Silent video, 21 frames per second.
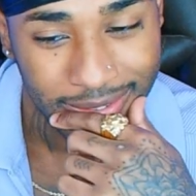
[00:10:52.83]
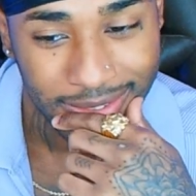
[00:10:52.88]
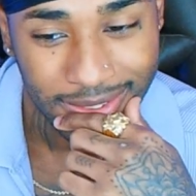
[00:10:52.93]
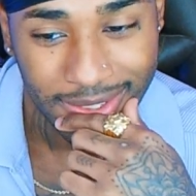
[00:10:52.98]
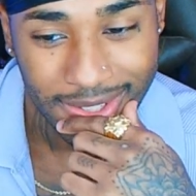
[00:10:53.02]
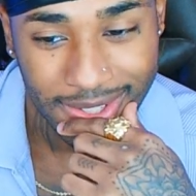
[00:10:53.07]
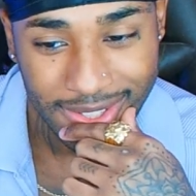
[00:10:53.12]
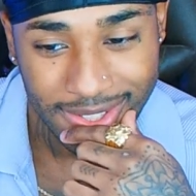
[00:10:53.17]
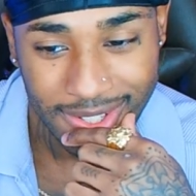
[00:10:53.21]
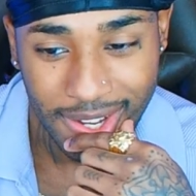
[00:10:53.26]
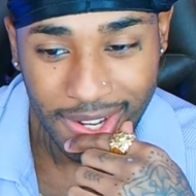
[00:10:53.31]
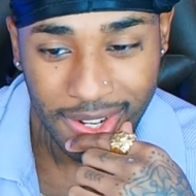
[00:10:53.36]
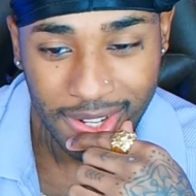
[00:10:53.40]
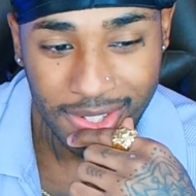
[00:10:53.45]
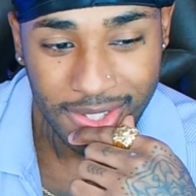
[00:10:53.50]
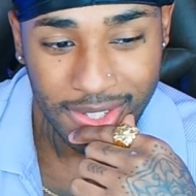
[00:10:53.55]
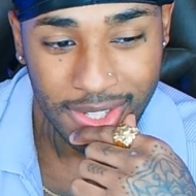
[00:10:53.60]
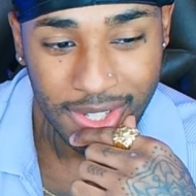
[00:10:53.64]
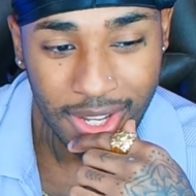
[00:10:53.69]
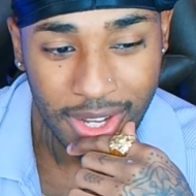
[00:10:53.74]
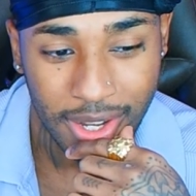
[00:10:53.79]
yeah, shout out
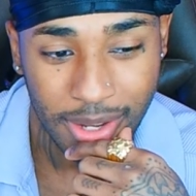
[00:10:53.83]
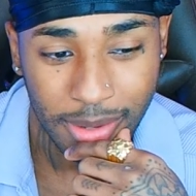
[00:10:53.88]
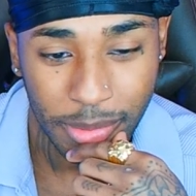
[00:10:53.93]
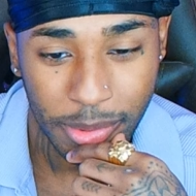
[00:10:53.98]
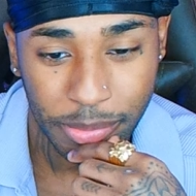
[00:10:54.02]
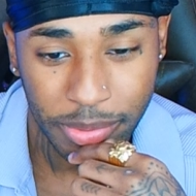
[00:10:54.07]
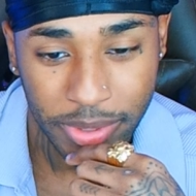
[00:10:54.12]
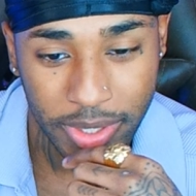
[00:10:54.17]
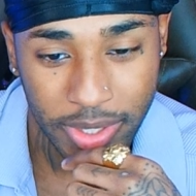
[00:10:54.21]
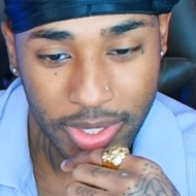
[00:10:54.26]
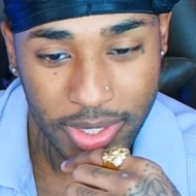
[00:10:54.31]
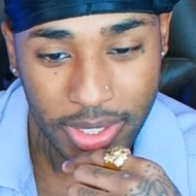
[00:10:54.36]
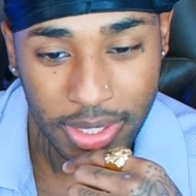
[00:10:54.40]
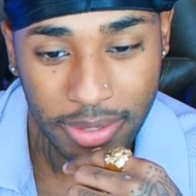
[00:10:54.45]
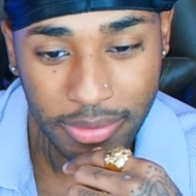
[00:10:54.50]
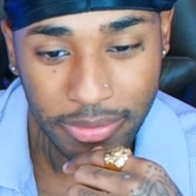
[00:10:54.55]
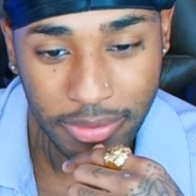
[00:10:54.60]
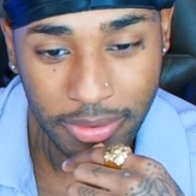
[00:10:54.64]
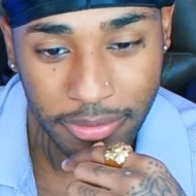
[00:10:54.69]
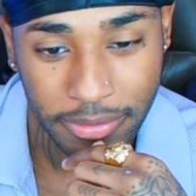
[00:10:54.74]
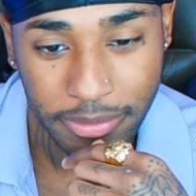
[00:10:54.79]
to y'all. I'm
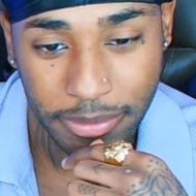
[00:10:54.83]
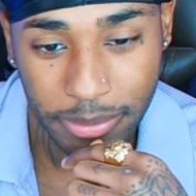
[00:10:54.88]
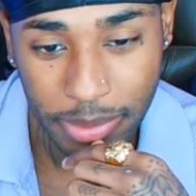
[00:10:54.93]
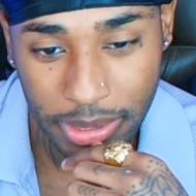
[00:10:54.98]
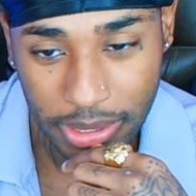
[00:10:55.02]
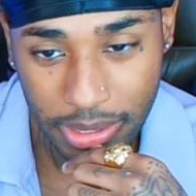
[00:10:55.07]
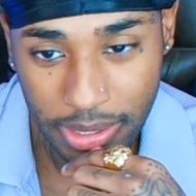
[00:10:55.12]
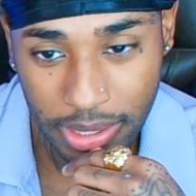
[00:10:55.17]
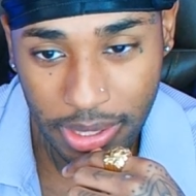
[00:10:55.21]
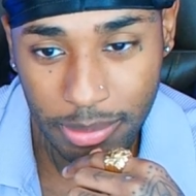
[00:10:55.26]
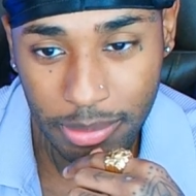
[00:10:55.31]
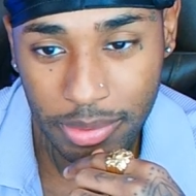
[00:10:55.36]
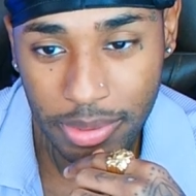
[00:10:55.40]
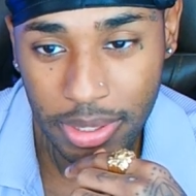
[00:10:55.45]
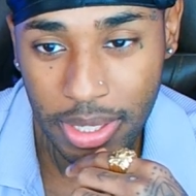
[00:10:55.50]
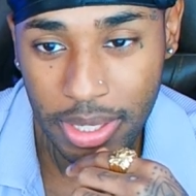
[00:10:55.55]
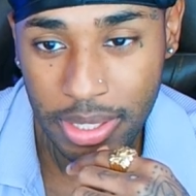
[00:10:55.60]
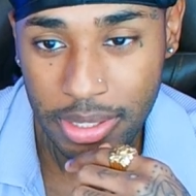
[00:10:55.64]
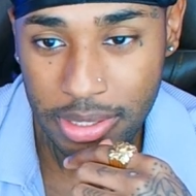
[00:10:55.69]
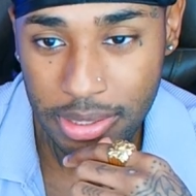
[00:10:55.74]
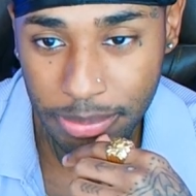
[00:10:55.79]
appreciative of being able to
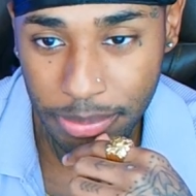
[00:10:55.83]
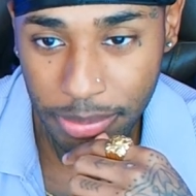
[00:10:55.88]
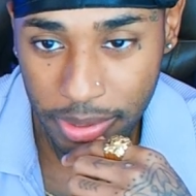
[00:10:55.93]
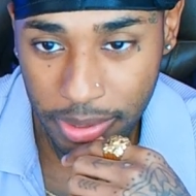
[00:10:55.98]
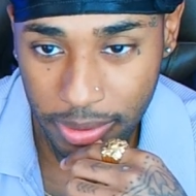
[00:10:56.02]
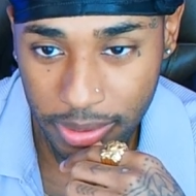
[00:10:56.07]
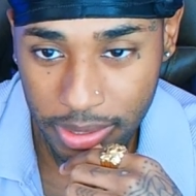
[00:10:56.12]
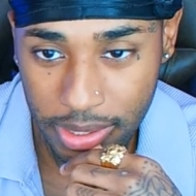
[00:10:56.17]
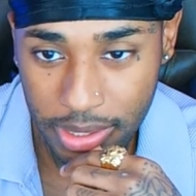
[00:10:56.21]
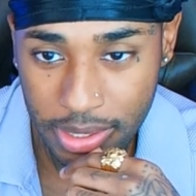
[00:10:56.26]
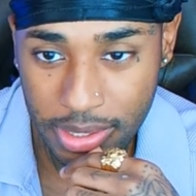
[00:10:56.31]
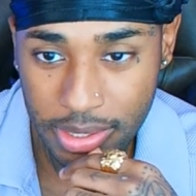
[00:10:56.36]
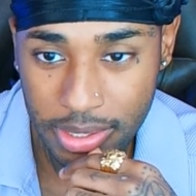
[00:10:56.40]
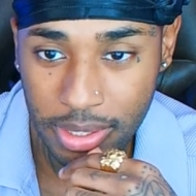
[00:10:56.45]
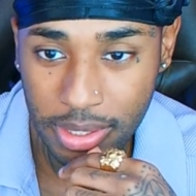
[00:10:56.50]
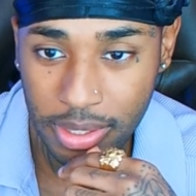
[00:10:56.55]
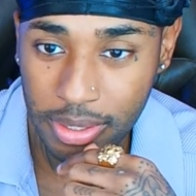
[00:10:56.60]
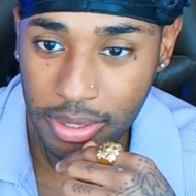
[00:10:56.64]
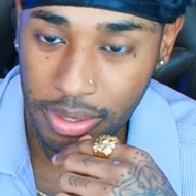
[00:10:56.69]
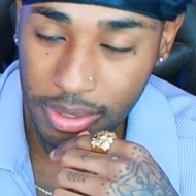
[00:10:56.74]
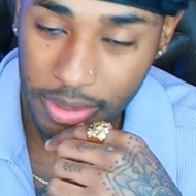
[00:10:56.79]
experience
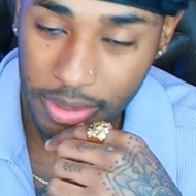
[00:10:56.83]
and